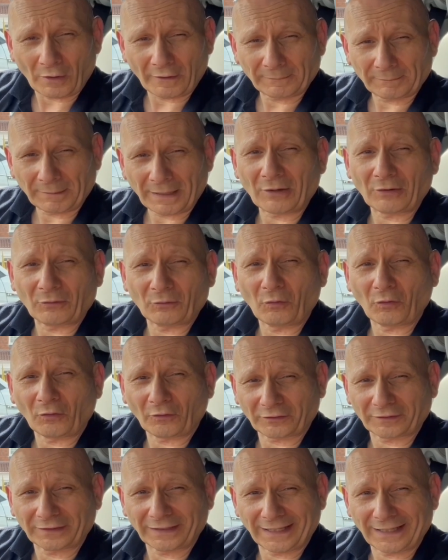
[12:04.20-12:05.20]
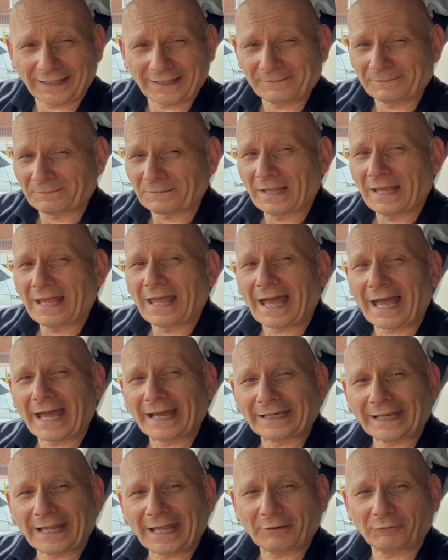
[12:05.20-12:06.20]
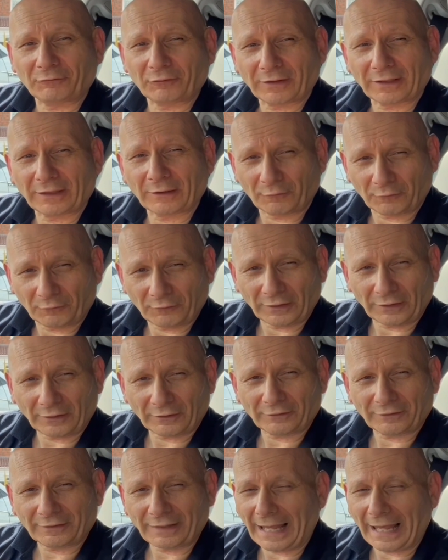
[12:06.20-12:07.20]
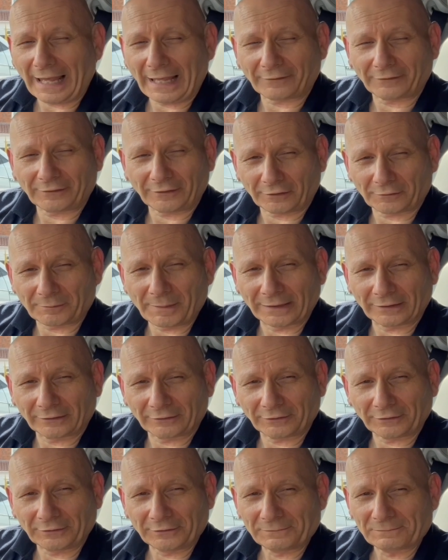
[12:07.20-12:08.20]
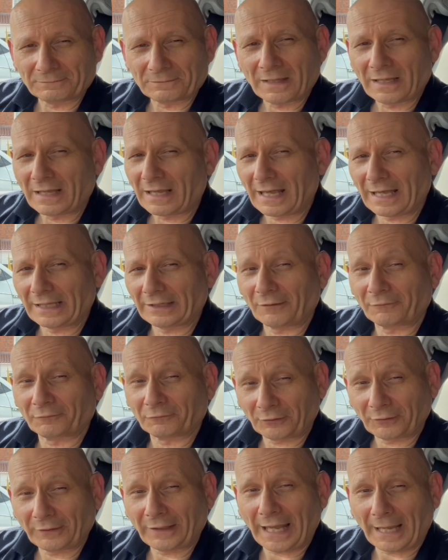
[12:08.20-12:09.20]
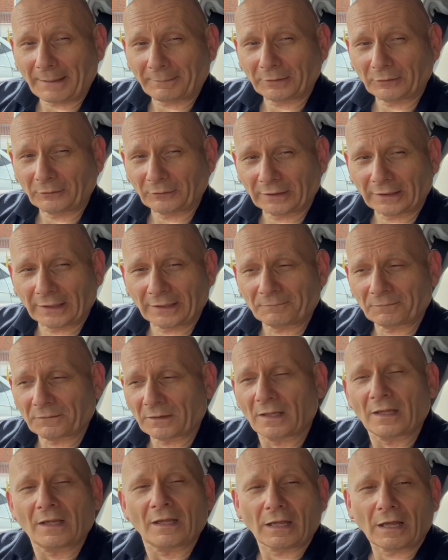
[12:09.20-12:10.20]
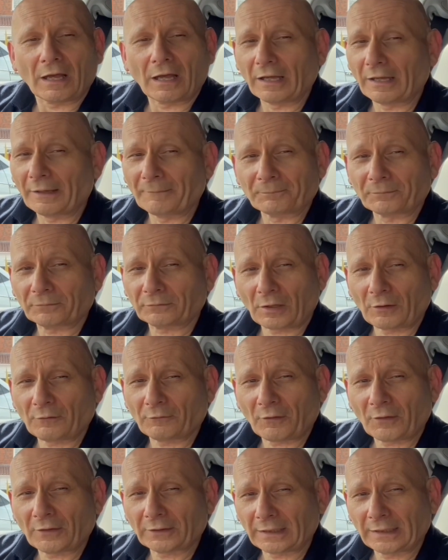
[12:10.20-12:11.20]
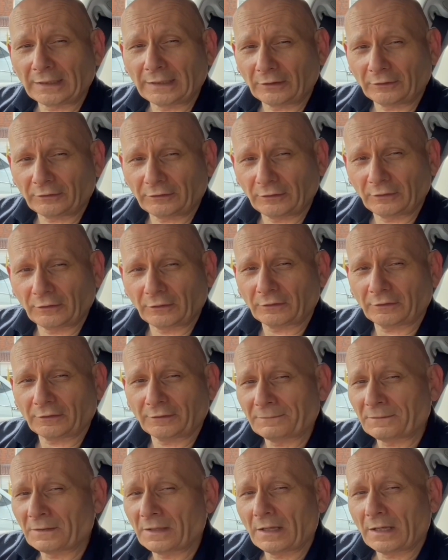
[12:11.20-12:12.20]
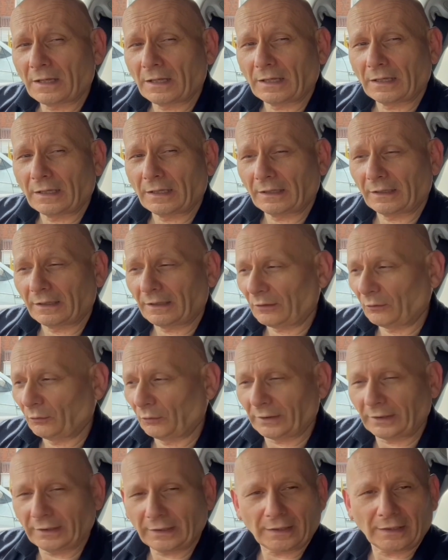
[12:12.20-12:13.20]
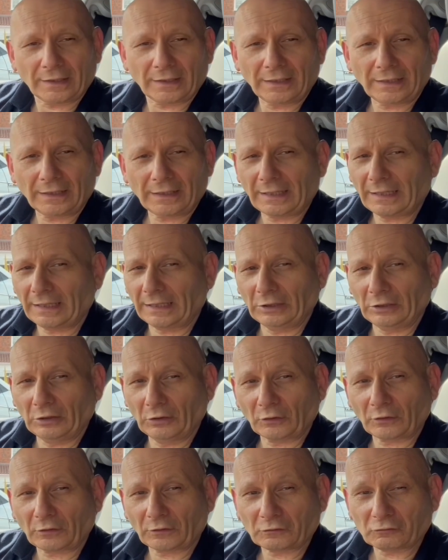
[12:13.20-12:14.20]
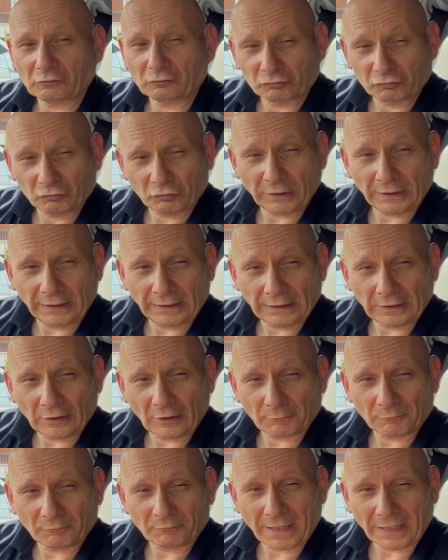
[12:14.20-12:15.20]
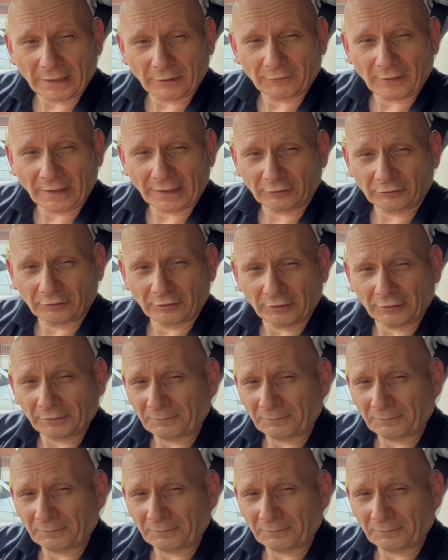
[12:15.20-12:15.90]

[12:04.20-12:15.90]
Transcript: about what's there, and everything fits as it's meant to, and I'm very happy with it. Don't find any issues with it. It looks really like manufactured.